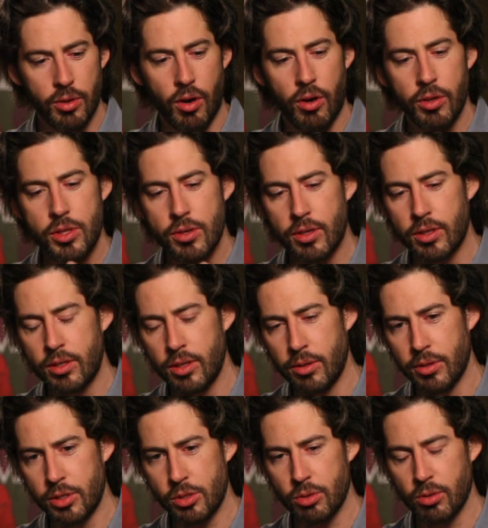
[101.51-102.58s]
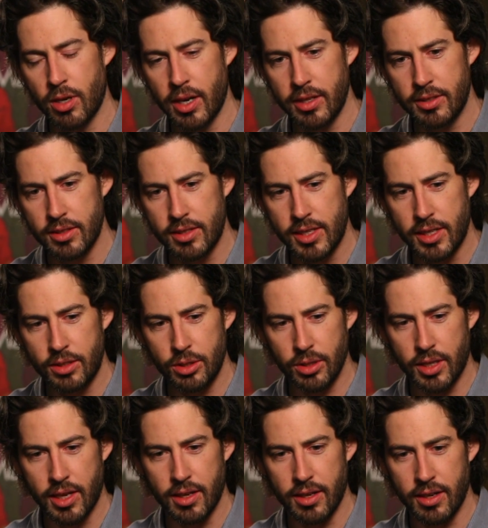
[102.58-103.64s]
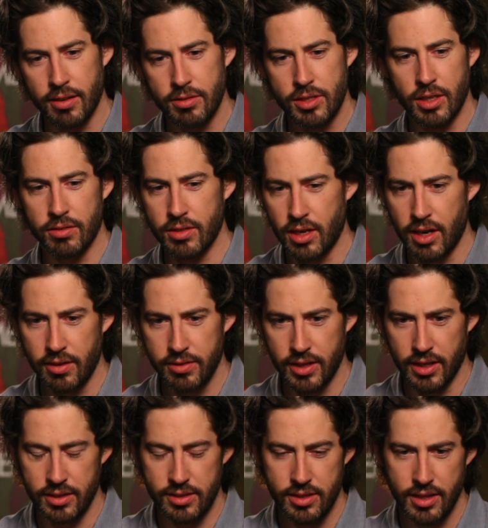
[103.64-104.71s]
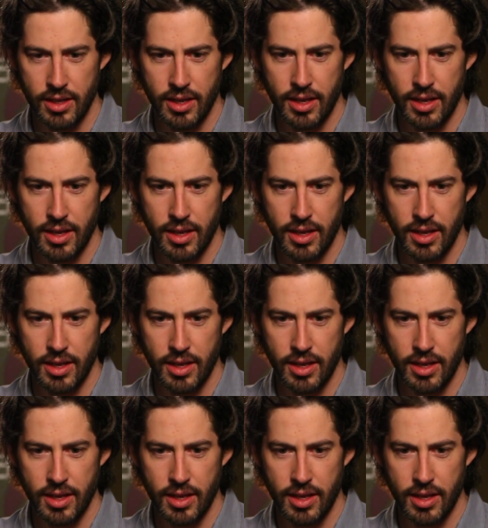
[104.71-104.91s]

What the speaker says: all you can do is try to teach your kid enough self-confidence